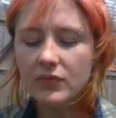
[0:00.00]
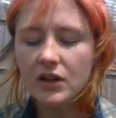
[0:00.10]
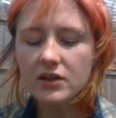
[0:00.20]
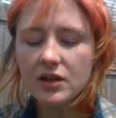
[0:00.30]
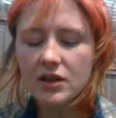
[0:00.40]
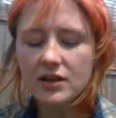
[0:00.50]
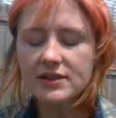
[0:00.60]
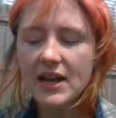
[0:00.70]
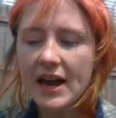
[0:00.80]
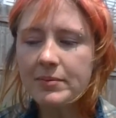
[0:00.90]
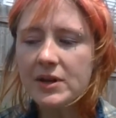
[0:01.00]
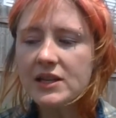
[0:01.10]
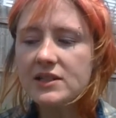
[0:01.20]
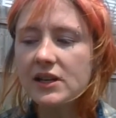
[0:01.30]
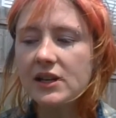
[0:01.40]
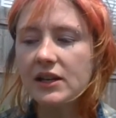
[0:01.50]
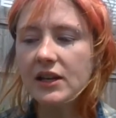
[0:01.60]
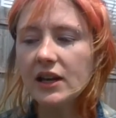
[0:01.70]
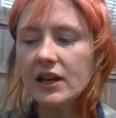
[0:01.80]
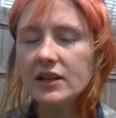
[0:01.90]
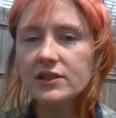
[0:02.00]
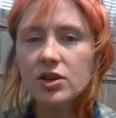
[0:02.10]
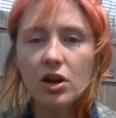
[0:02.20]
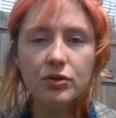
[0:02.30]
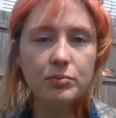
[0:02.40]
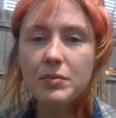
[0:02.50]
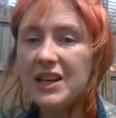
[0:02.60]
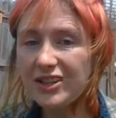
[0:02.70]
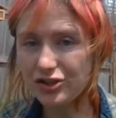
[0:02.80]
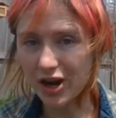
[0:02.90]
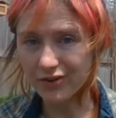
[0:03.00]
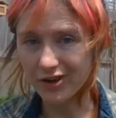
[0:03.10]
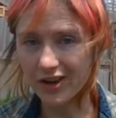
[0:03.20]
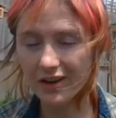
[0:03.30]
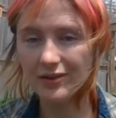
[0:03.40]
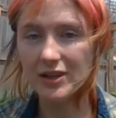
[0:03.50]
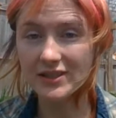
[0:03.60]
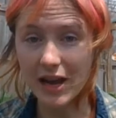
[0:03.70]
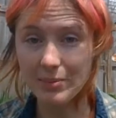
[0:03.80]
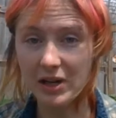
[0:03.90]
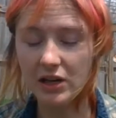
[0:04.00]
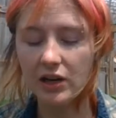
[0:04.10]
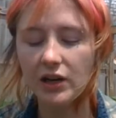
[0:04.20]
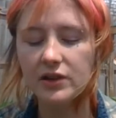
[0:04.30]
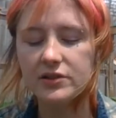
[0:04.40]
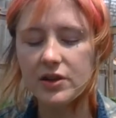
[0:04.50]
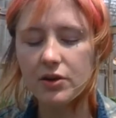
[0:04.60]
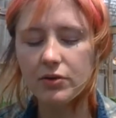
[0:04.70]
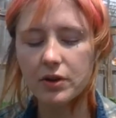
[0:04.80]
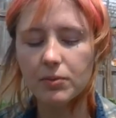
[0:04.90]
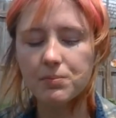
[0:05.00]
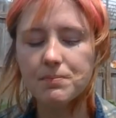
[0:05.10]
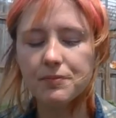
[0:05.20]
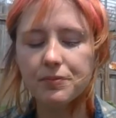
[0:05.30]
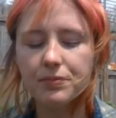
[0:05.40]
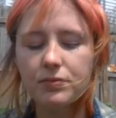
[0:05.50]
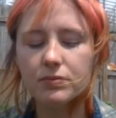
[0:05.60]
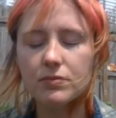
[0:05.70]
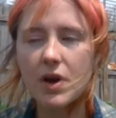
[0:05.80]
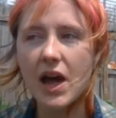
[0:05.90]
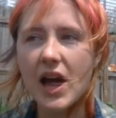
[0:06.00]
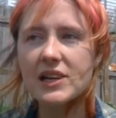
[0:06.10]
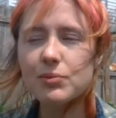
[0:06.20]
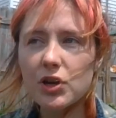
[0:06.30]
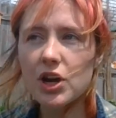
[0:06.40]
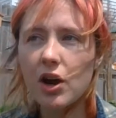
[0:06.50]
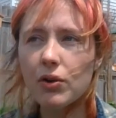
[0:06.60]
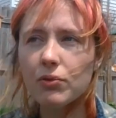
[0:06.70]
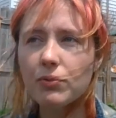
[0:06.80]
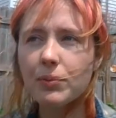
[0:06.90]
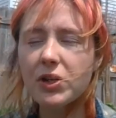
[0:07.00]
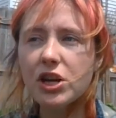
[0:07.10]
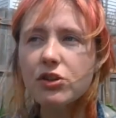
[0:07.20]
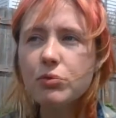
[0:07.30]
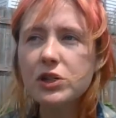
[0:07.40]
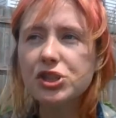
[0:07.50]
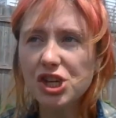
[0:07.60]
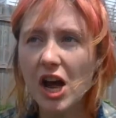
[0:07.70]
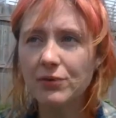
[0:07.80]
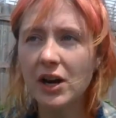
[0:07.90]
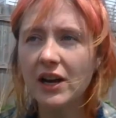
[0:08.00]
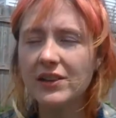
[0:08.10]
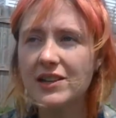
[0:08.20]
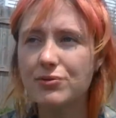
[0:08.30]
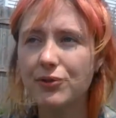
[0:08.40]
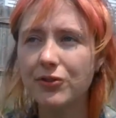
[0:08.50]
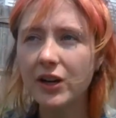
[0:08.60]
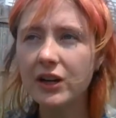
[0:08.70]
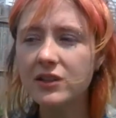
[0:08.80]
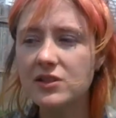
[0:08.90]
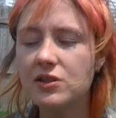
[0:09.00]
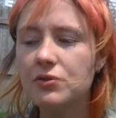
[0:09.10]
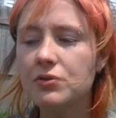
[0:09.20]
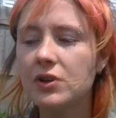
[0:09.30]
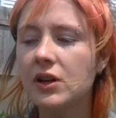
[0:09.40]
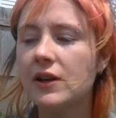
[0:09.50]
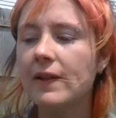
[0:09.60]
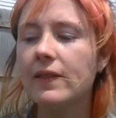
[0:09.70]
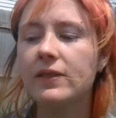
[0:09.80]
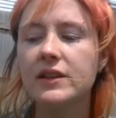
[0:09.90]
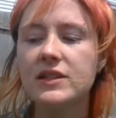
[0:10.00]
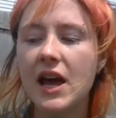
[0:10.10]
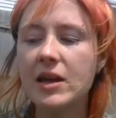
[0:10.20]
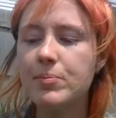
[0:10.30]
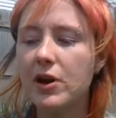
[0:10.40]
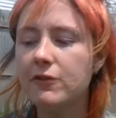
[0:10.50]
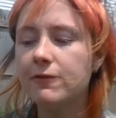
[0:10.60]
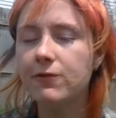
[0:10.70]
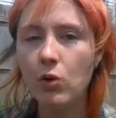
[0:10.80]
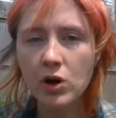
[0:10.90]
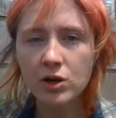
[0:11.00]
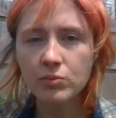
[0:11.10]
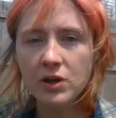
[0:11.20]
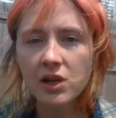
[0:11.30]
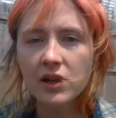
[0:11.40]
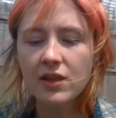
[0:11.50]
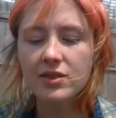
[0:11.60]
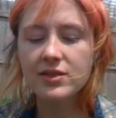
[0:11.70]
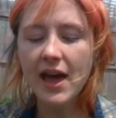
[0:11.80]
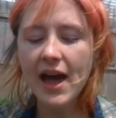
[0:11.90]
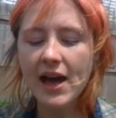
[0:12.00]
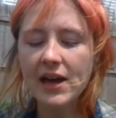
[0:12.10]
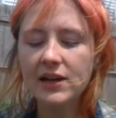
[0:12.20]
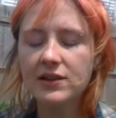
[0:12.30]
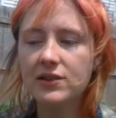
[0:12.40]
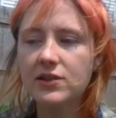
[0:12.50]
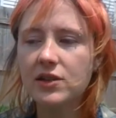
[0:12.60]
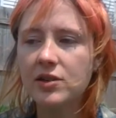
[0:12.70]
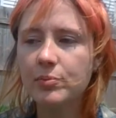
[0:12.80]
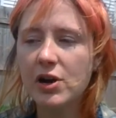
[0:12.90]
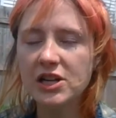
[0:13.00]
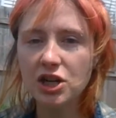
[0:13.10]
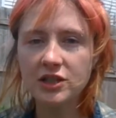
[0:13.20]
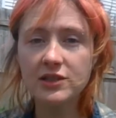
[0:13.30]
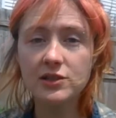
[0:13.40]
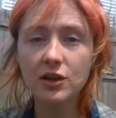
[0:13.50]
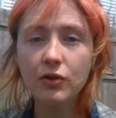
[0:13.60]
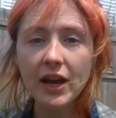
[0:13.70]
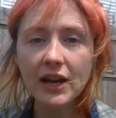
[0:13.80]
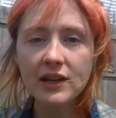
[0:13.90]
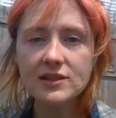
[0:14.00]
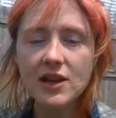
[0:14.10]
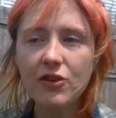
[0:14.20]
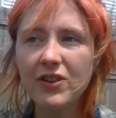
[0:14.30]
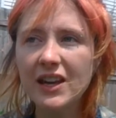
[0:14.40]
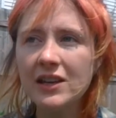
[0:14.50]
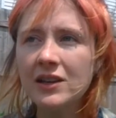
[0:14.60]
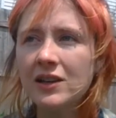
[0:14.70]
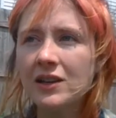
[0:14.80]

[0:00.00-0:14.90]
The assignment is called mini-genre assignment. So, as we know, when we hear the word genre, that's referring to the type of form that the project is locating itself in.